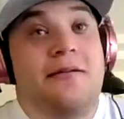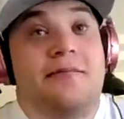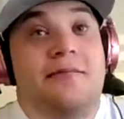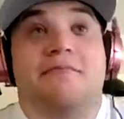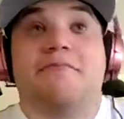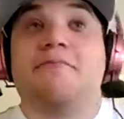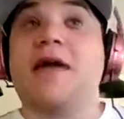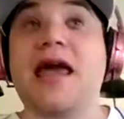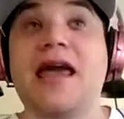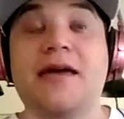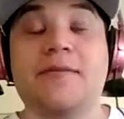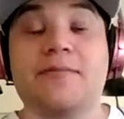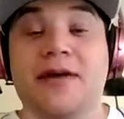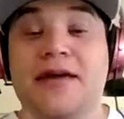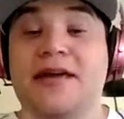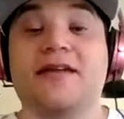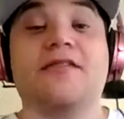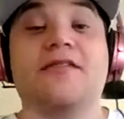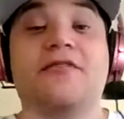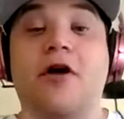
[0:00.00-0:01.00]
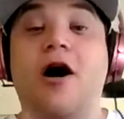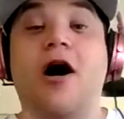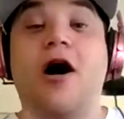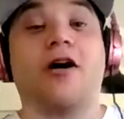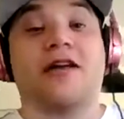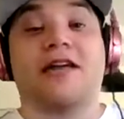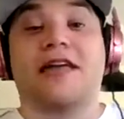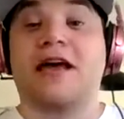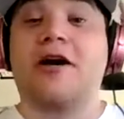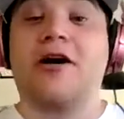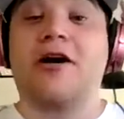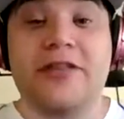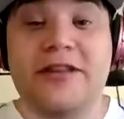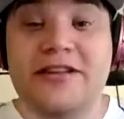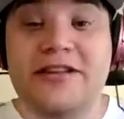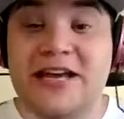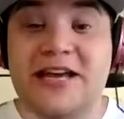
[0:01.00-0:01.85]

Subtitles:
maybe get all these